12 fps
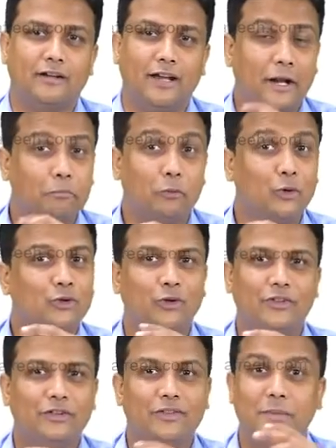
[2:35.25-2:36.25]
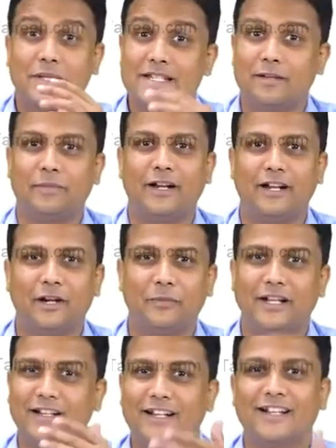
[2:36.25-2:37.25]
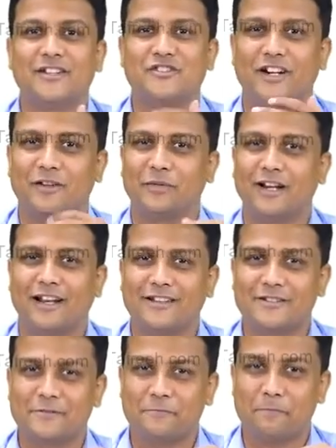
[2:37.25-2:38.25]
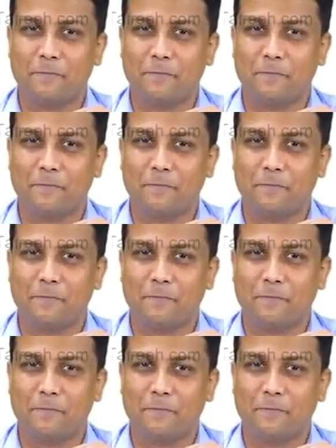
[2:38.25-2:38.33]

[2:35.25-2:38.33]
and both of them will be separated by that crista terminalis.